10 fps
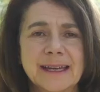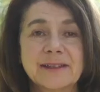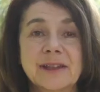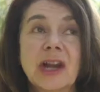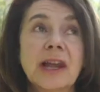
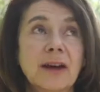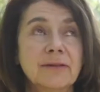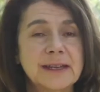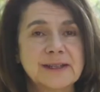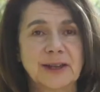It's a
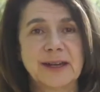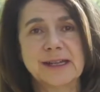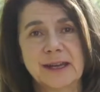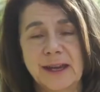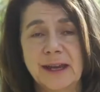lovely sunny
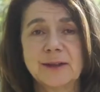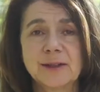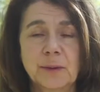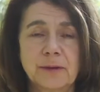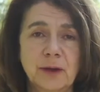day,
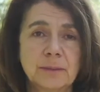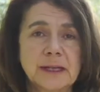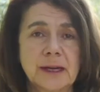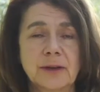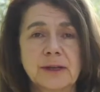so I've come
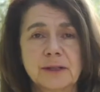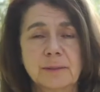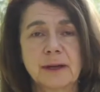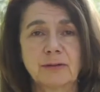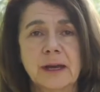down into
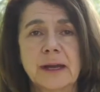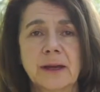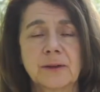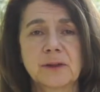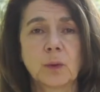my
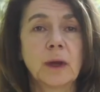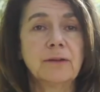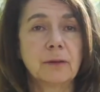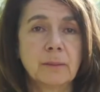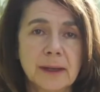greenhouse, away
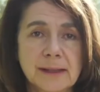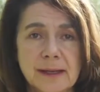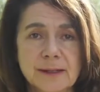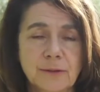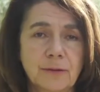from my
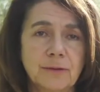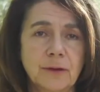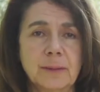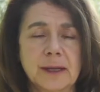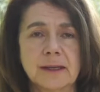desk for a
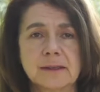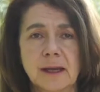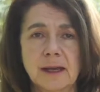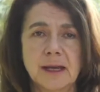few minutes,